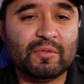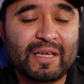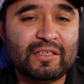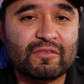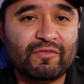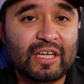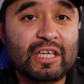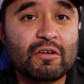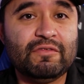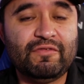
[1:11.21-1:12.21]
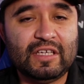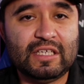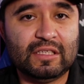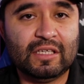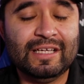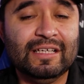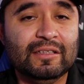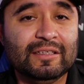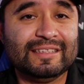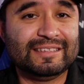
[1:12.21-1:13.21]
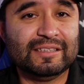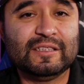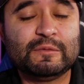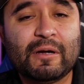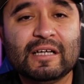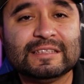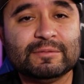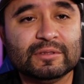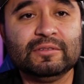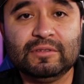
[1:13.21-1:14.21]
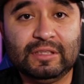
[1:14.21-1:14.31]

to make your video feed look as good as possible,